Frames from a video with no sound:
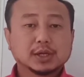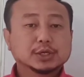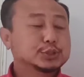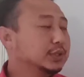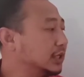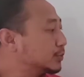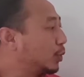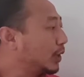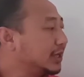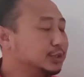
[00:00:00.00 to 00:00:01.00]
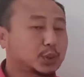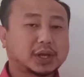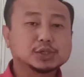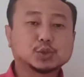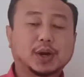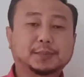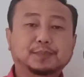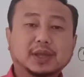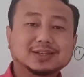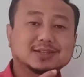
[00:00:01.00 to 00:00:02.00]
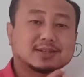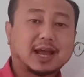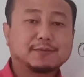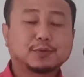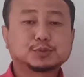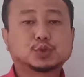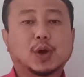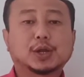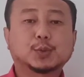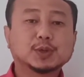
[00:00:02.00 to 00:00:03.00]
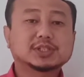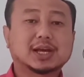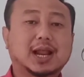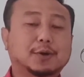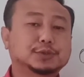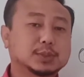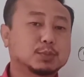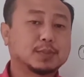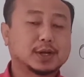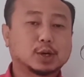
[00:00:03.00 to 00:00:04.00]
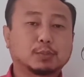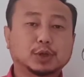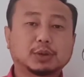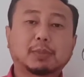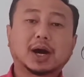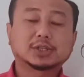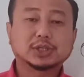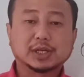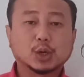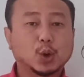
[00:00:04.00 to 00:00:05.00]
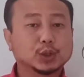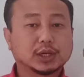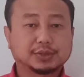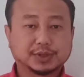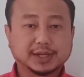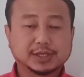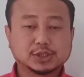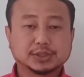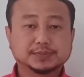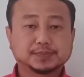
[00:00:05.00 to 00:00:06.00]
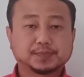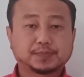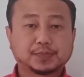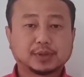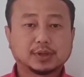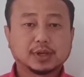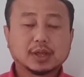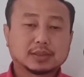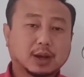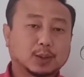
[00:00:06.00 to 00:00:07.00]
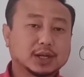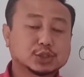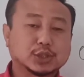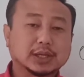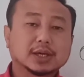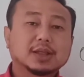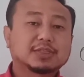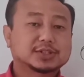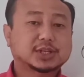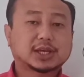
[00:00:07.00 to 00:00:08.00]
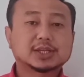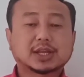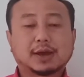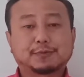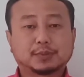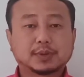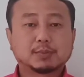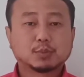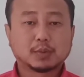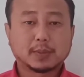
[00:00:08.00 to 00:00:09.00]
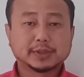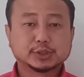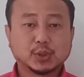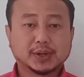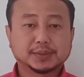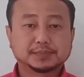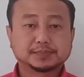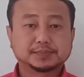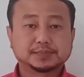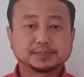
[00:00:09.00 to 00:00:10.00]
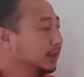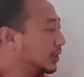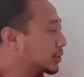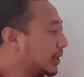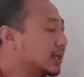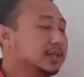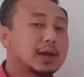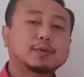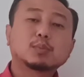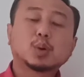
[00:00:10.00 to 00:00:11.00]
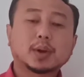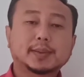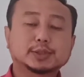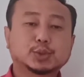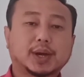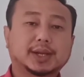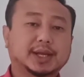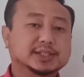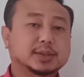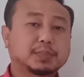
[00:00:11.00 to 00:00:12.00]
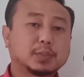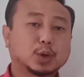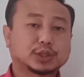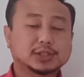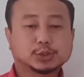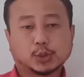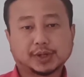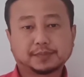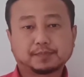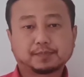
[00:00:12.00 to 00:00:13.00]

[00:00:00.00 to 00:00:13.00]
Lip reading: So this ball and socket joint is a type of joint which allows the movement of body parts in all directions. Now let us see the second type of movable joint. The second type of movable joint is the pivotal joint.